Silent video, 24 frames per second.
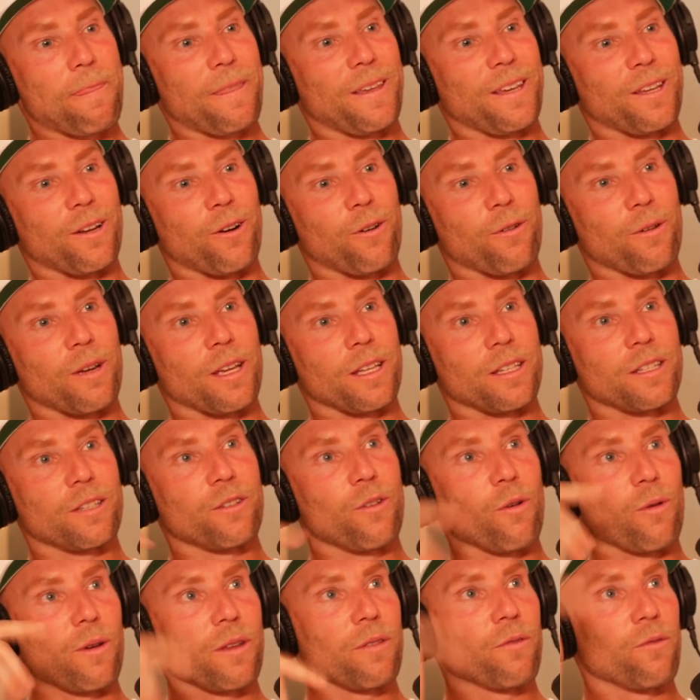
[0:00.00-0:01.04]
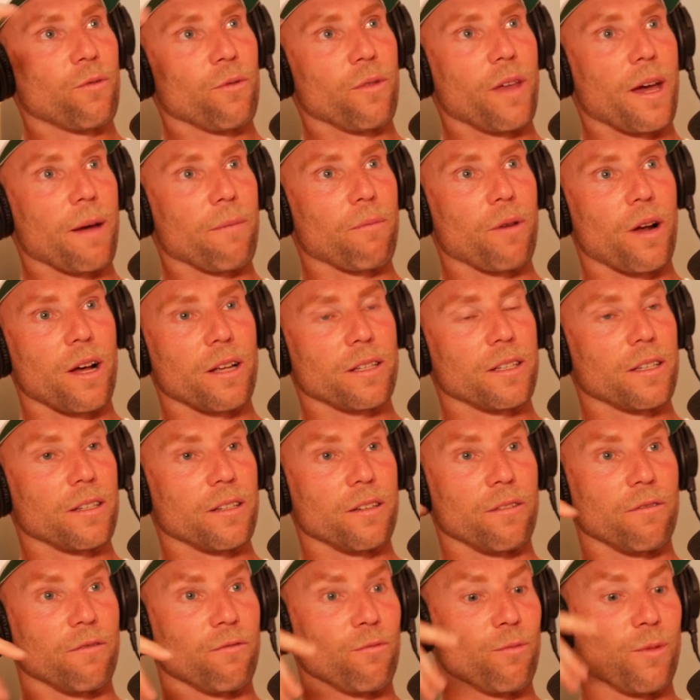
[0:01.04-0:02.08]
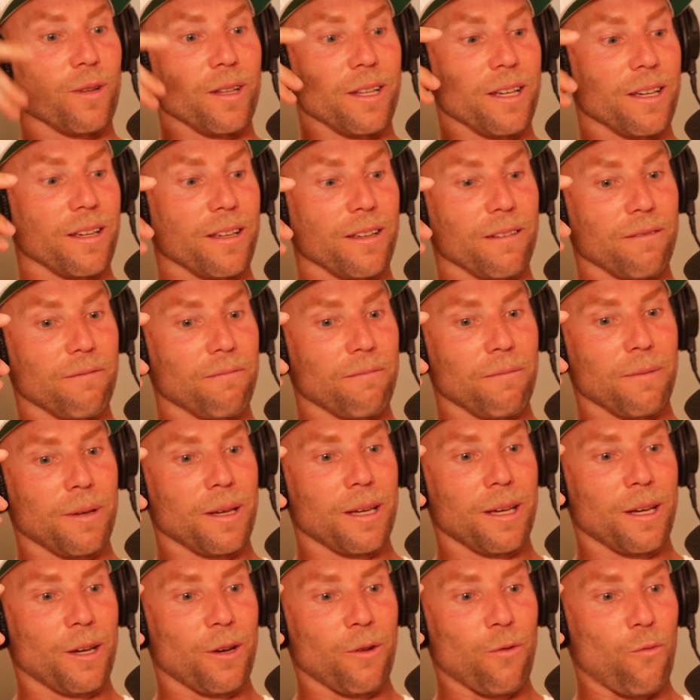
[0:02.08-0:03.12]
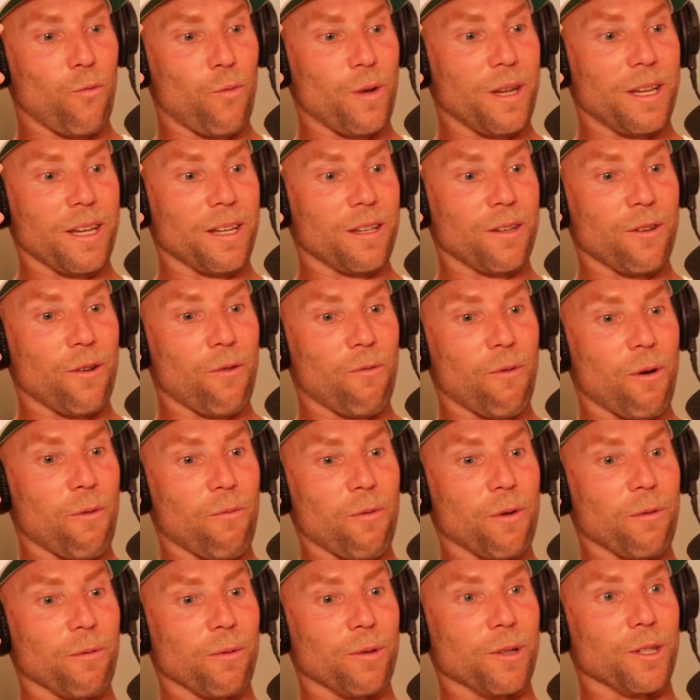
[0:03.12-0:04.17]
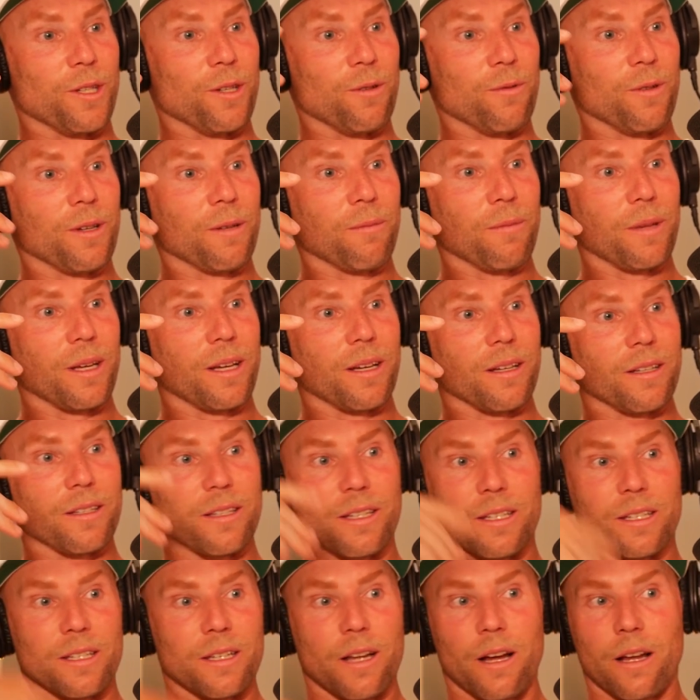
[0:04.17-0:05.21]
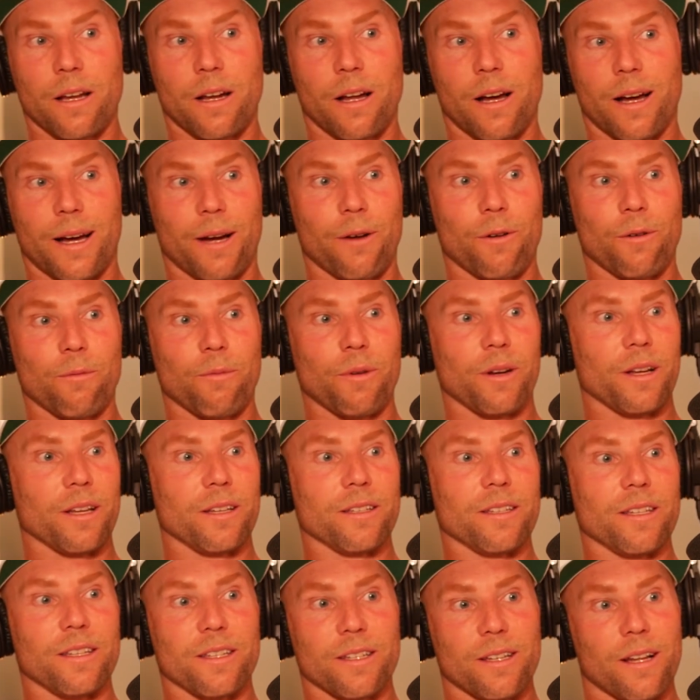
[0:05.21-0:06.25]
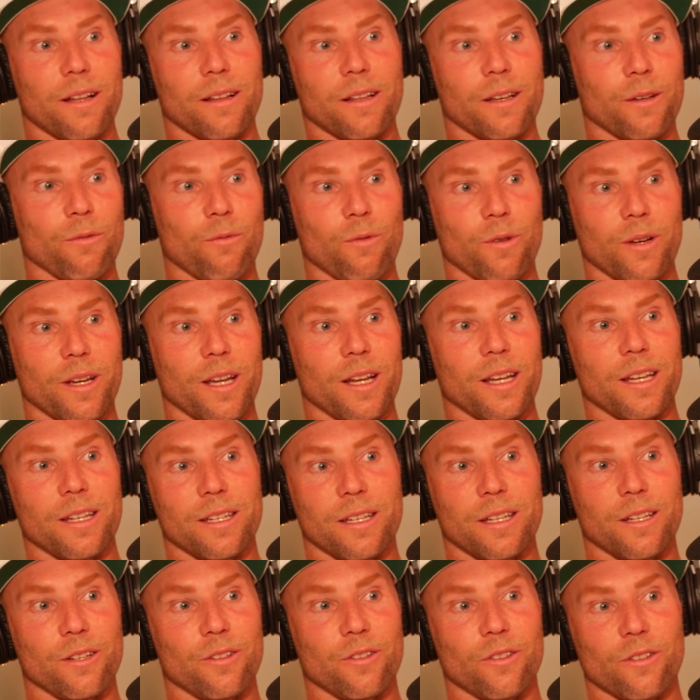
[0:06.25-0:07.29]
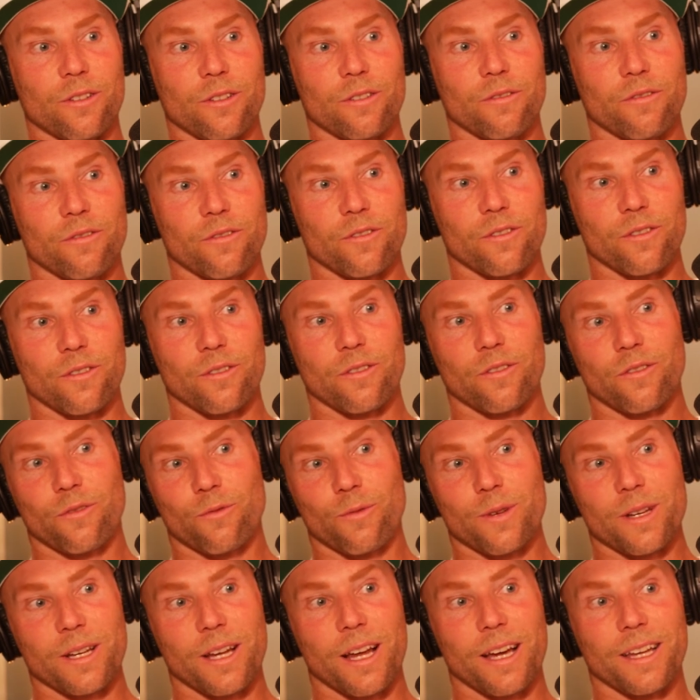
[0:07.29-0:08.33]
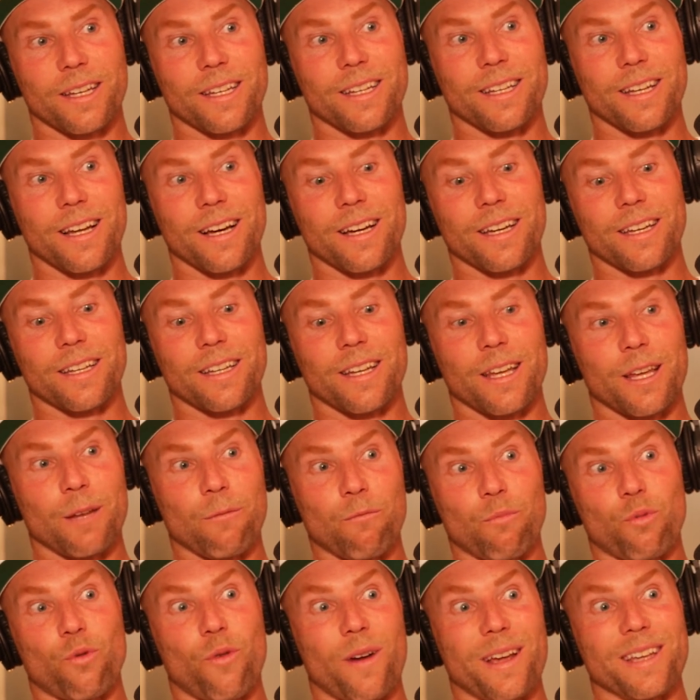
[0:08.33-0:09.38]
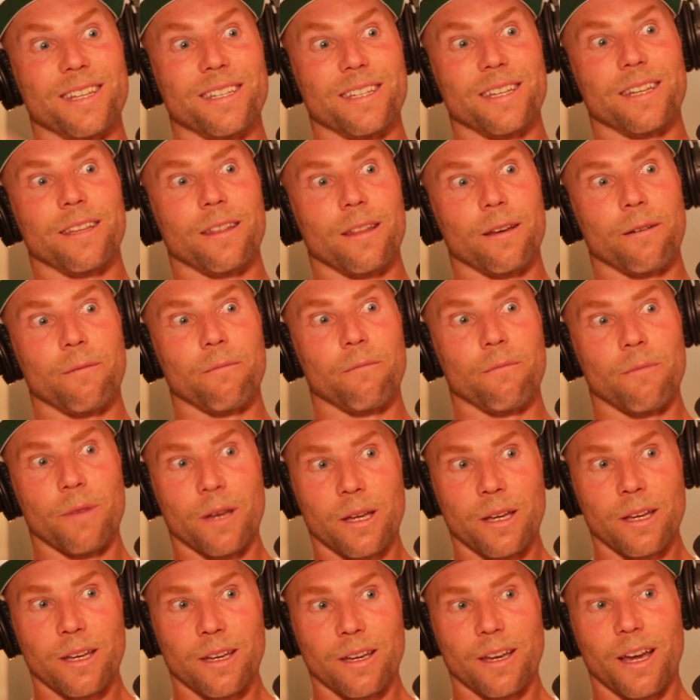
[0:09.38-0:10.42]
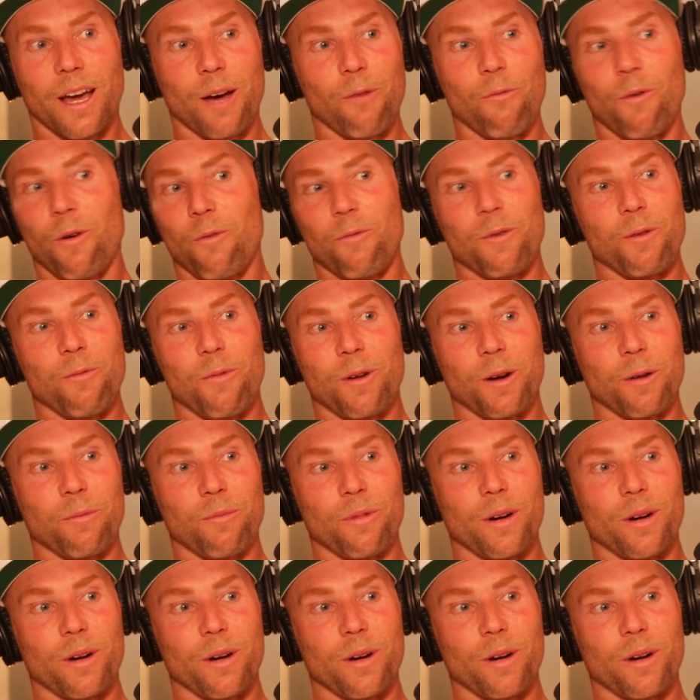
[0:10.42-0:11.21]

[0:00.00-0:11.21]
you know, it's going through that process of really, we didn't know what we were doing because it's not our price. It's not like we're getting t-shirts for $3.99 and pricing them at what we want to